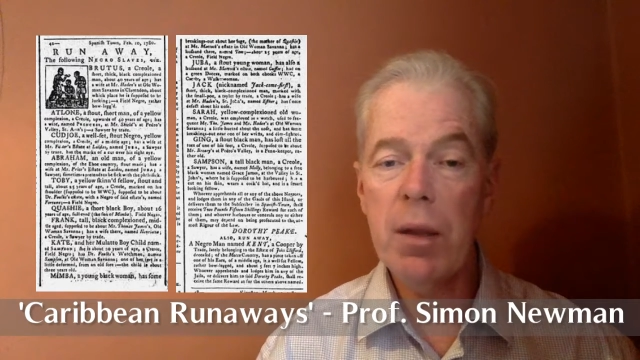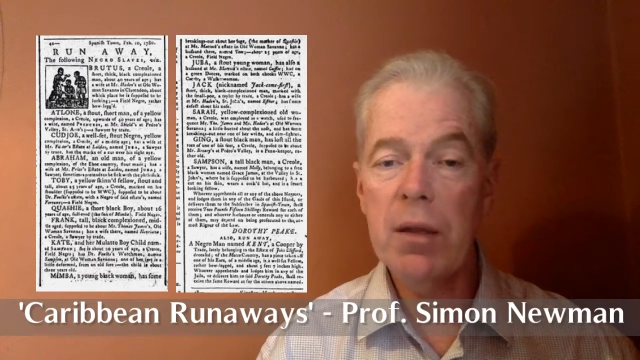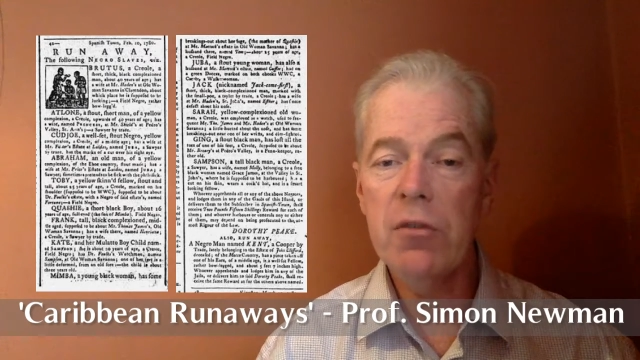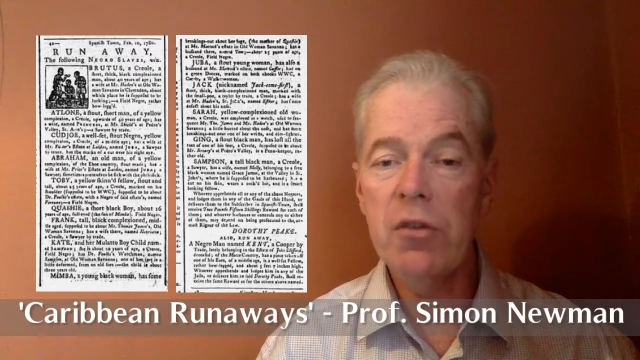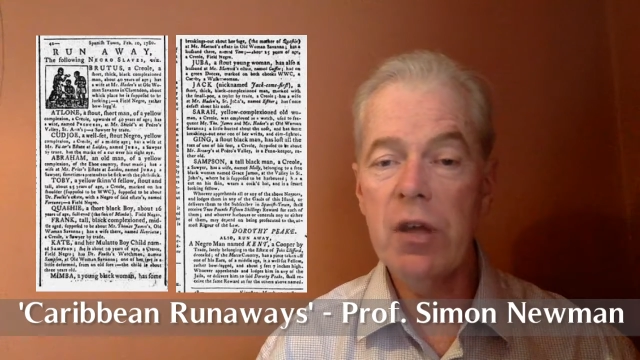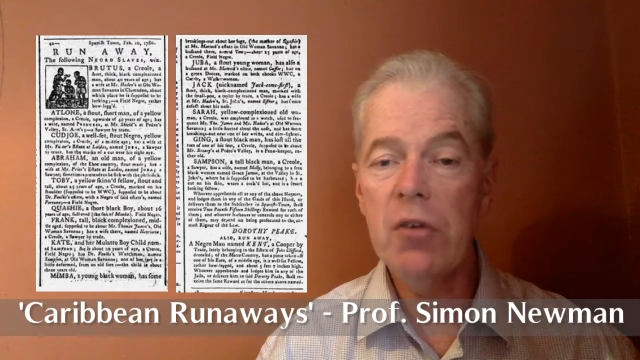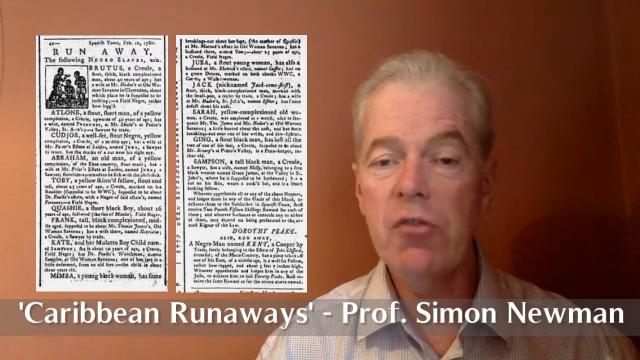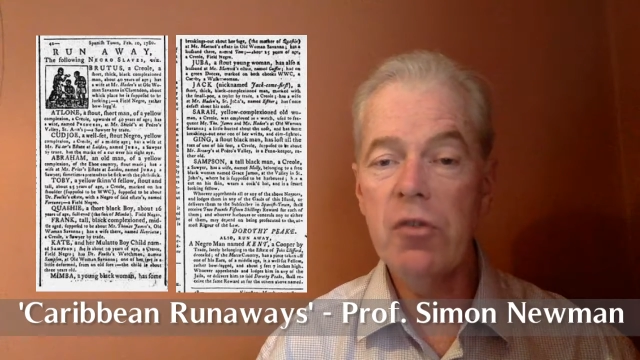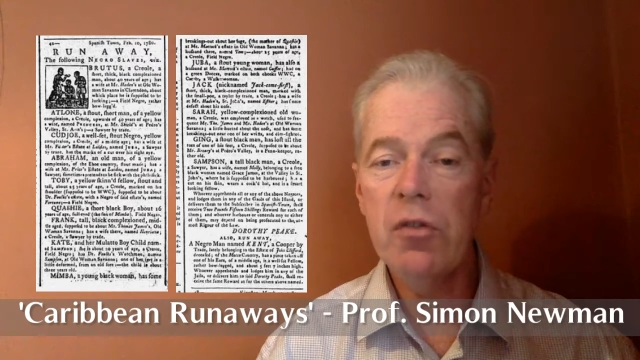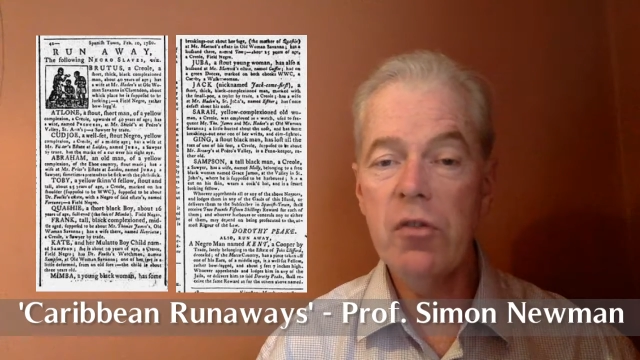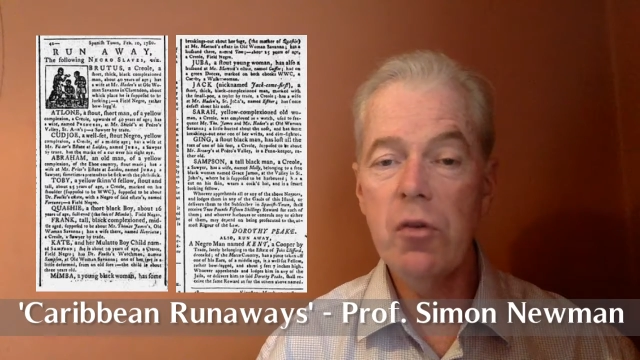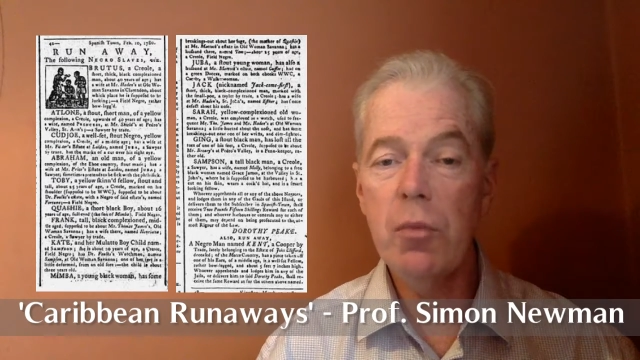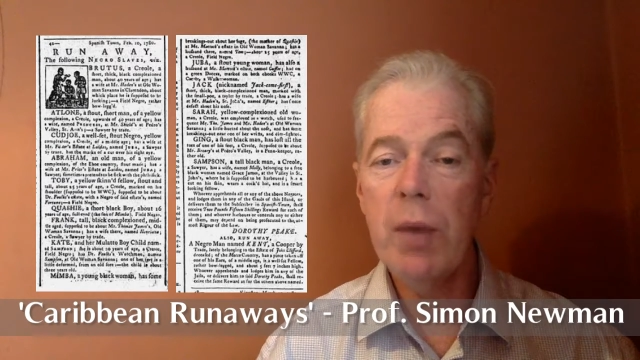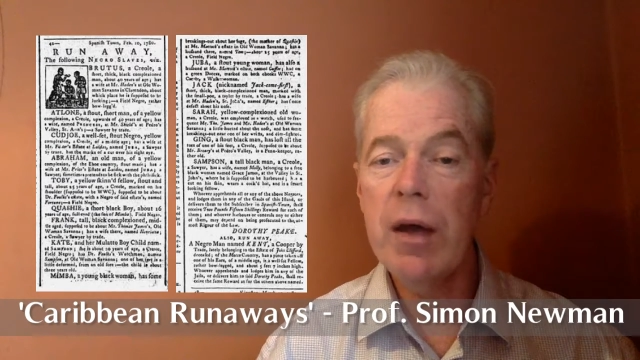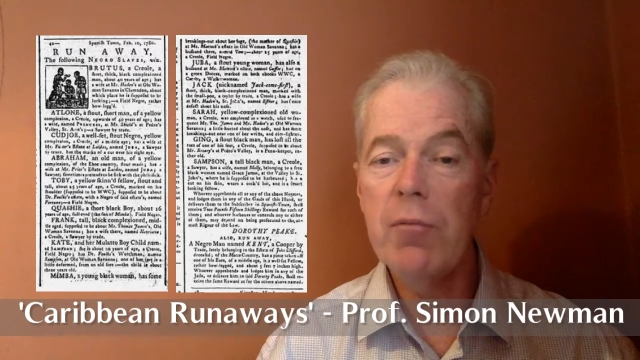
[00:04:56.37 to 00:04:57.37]

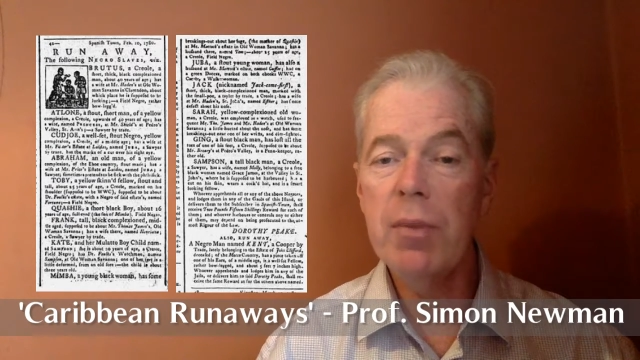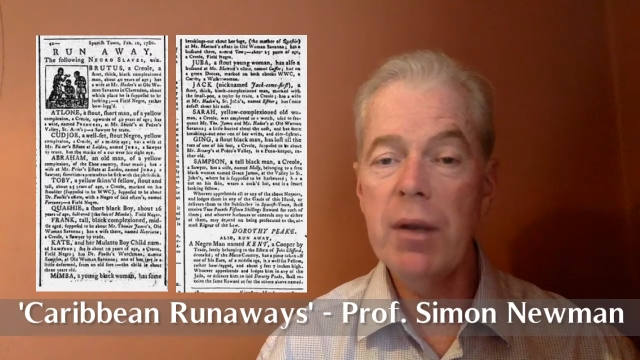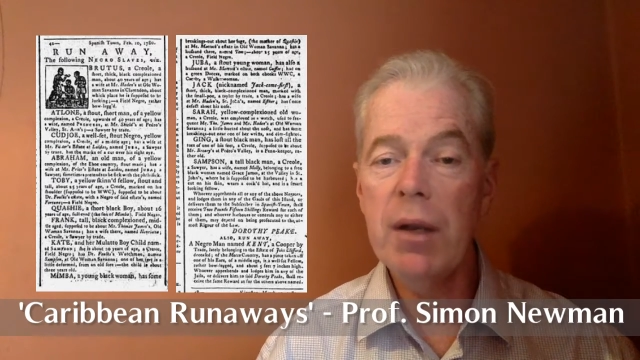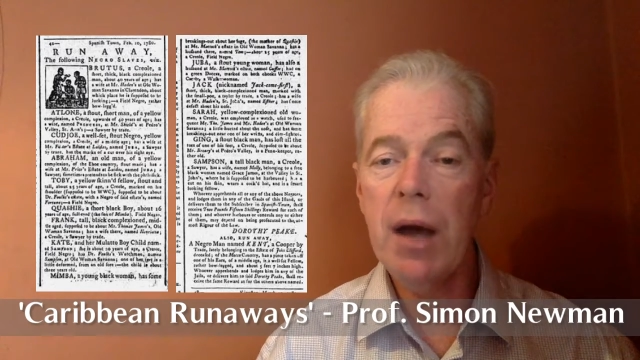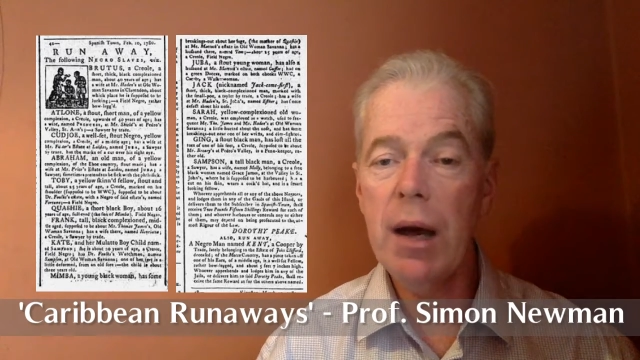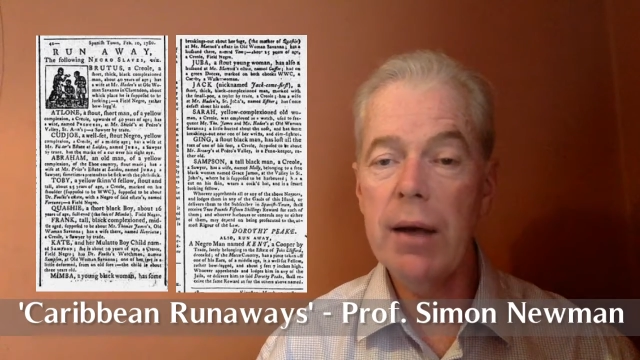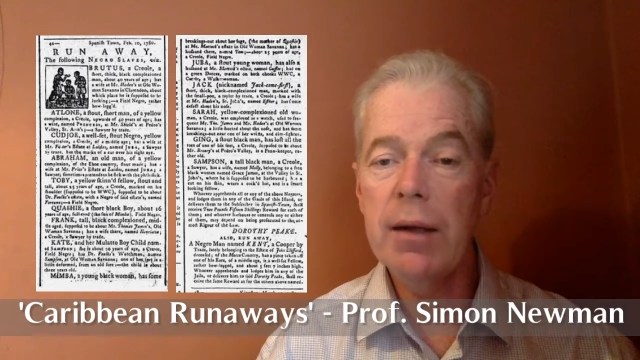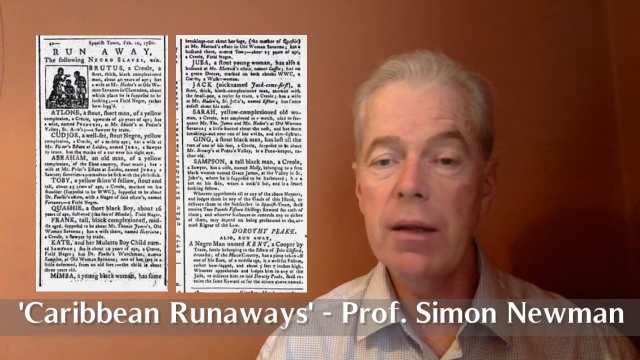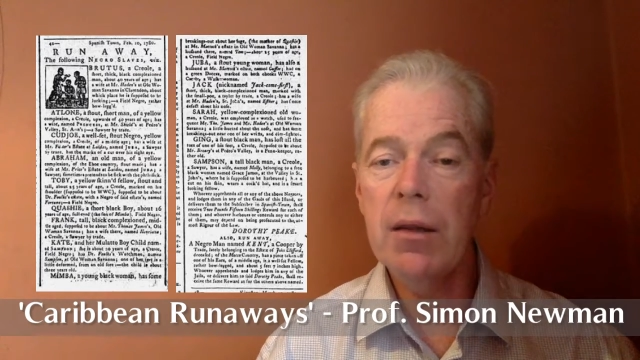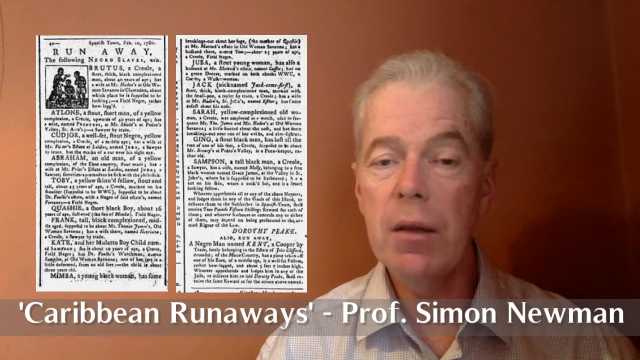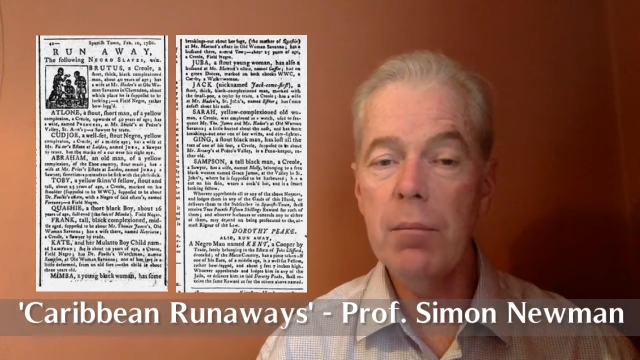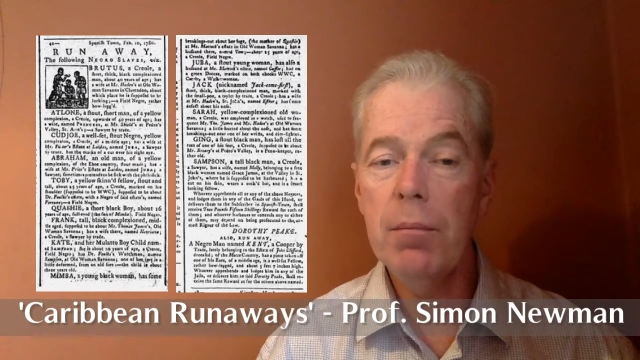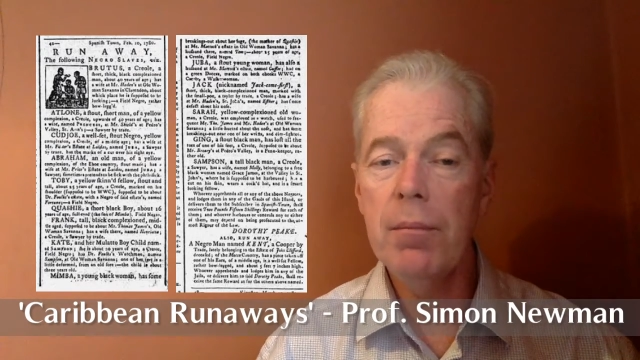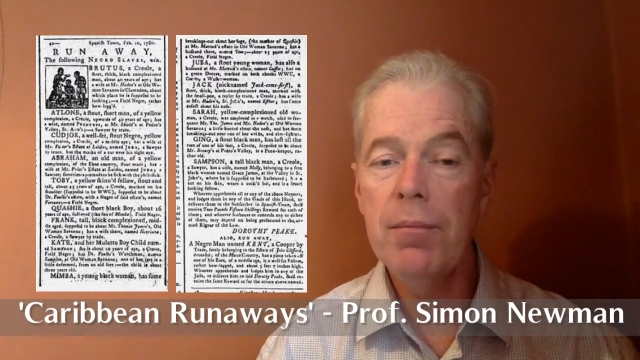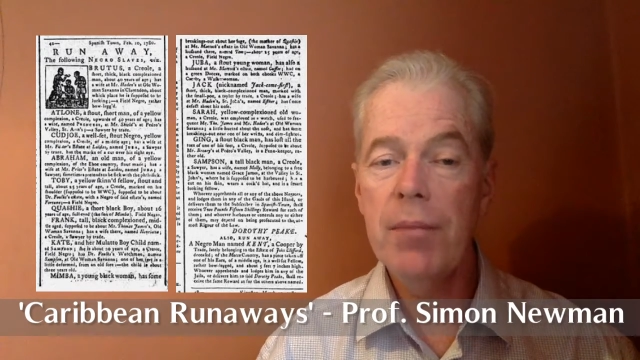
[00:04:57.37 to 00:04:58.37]
plantations who may have been hiding
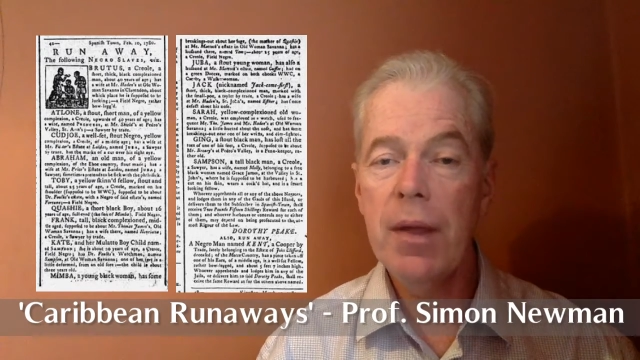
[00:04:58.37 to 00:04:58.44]
them,